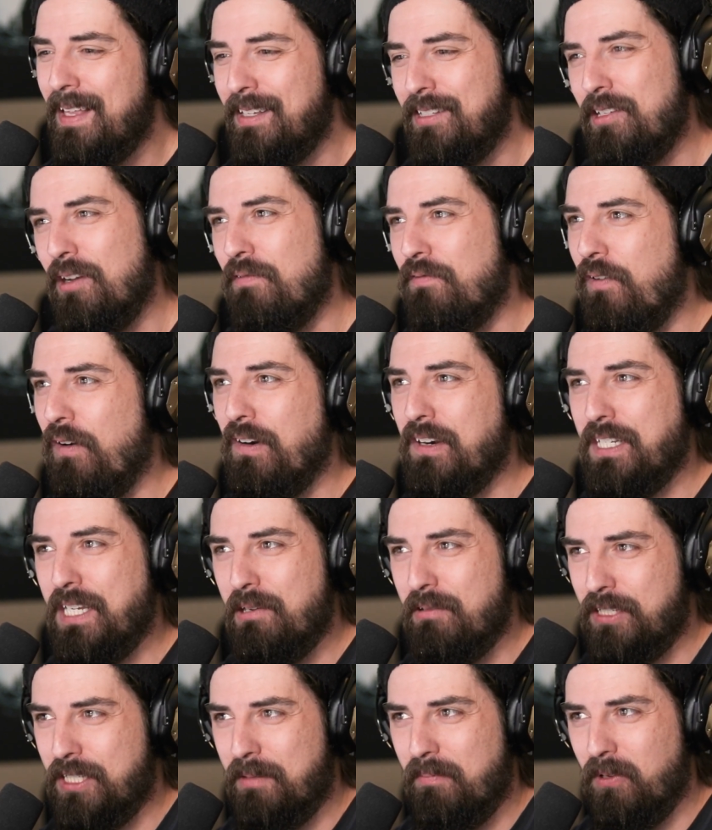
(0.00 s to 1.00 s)
So first
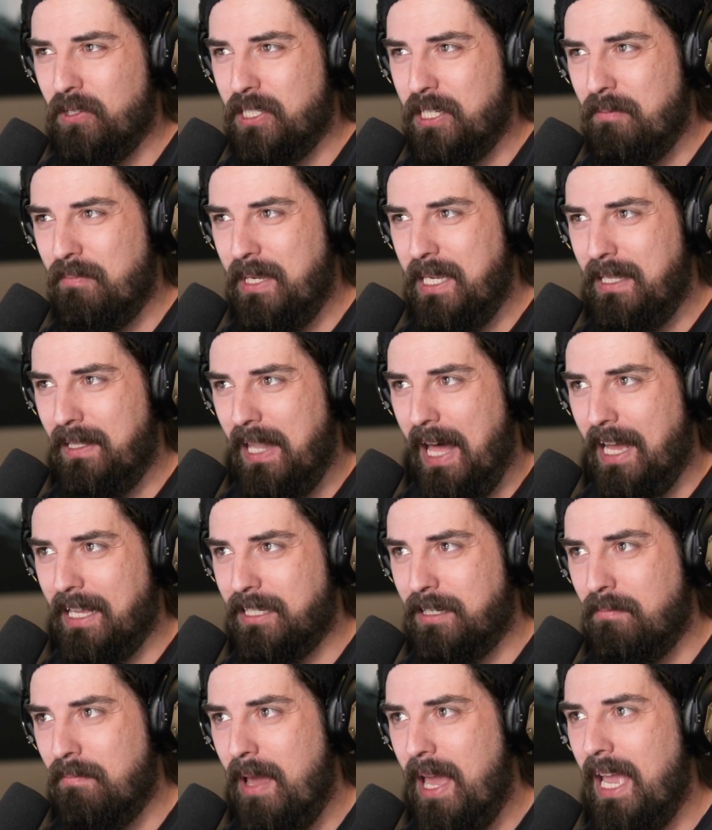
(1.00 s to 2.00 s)
it was supposed to be
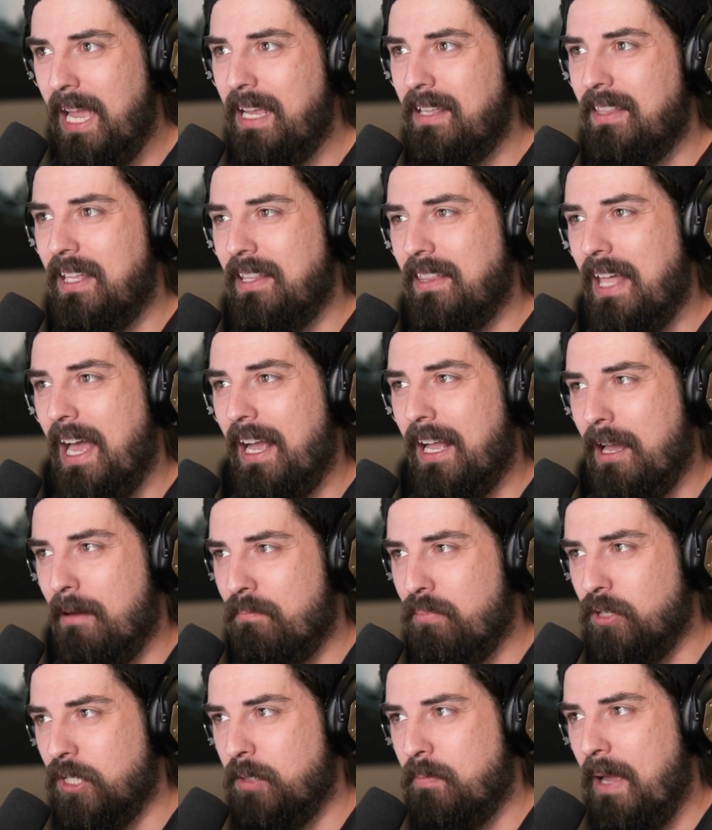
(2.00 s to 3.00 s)
last May, then that
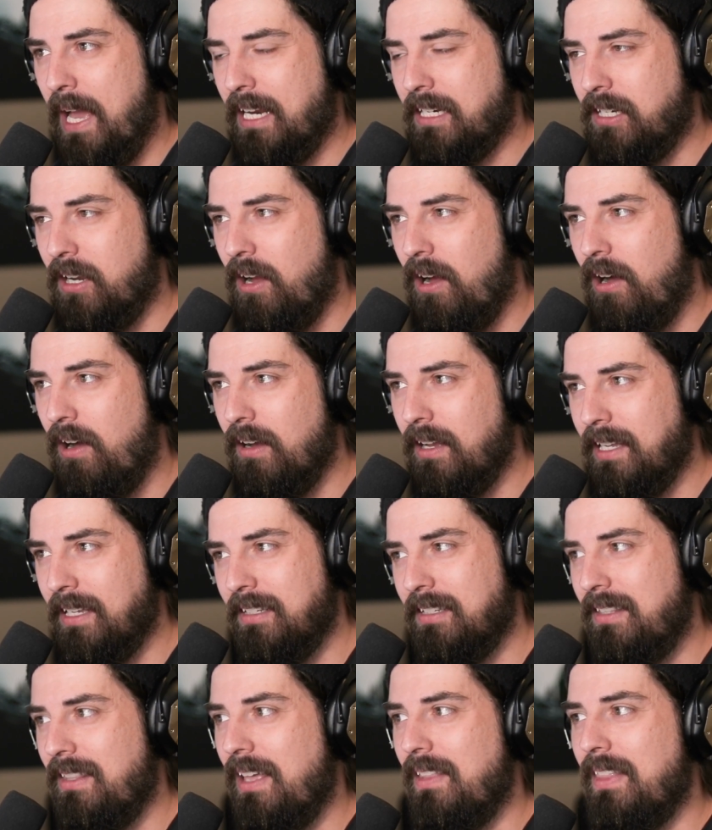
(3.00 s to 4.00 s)
got pushed back to
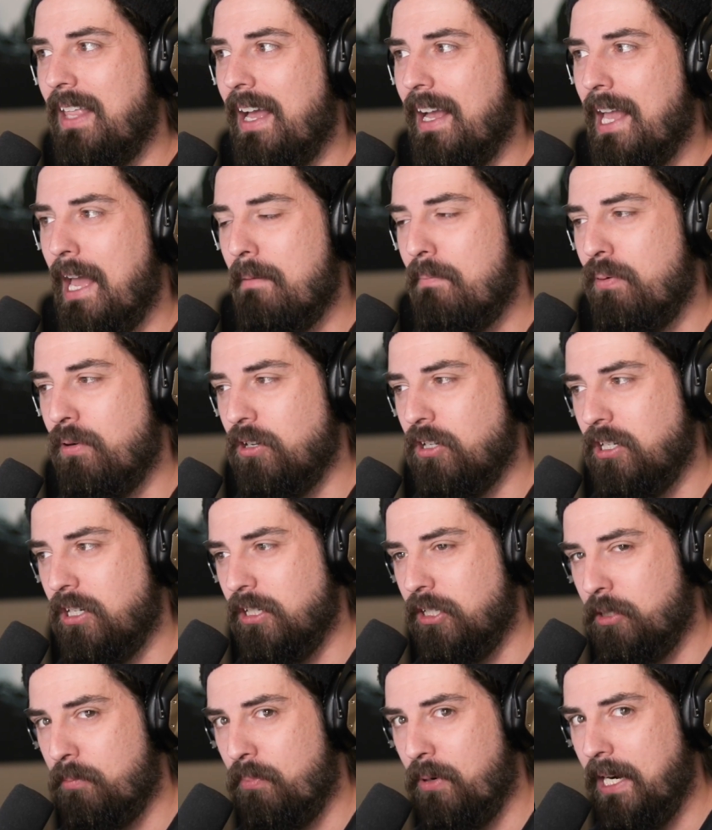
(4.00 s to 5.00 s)
August, then that got pushed
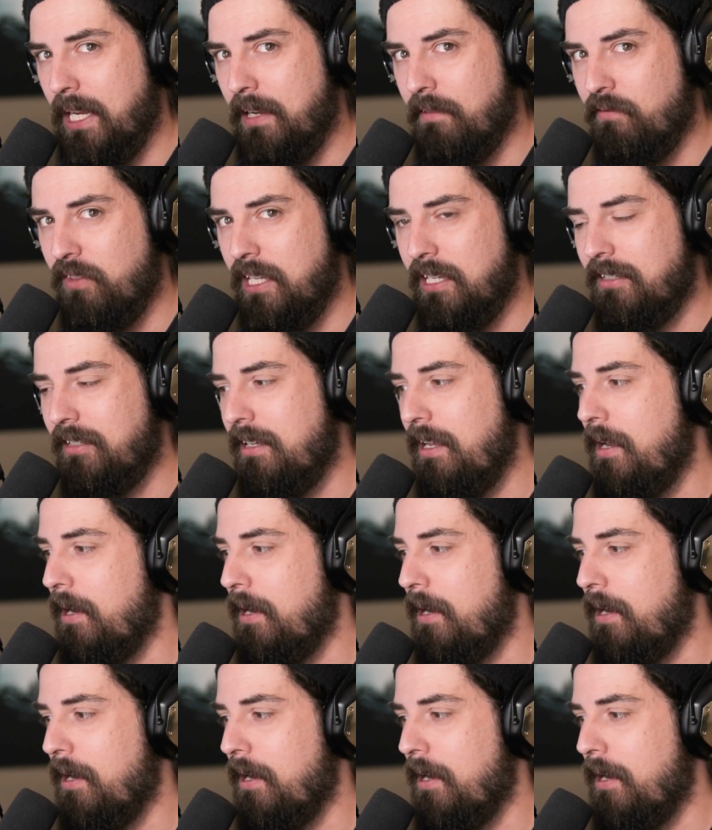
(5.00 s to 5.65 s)
to spring of this